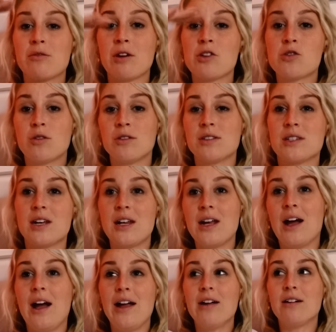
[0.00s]
threshold's getting
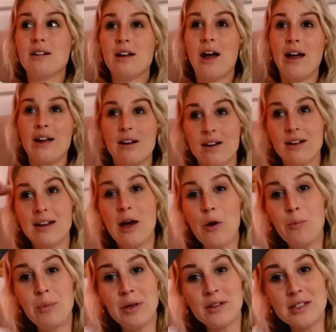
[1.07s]
higher and higher. Now
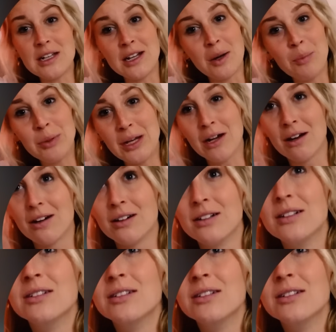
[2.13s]
I'm building up here.